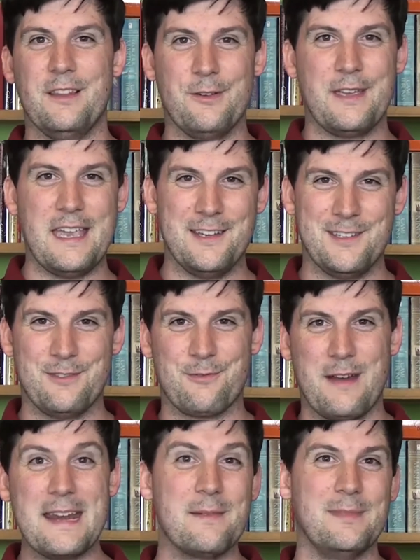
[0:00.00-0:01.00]
locations
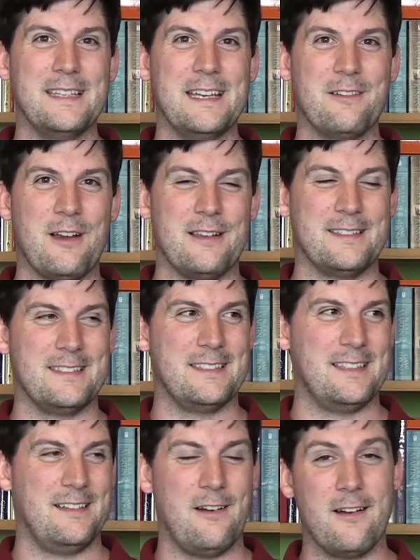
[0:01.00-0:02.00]
randomly across
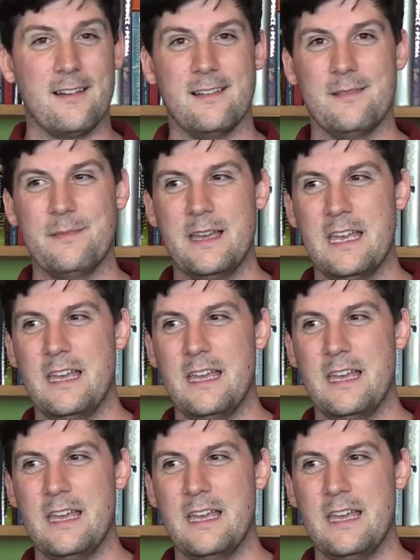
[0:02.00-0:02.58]
Arkham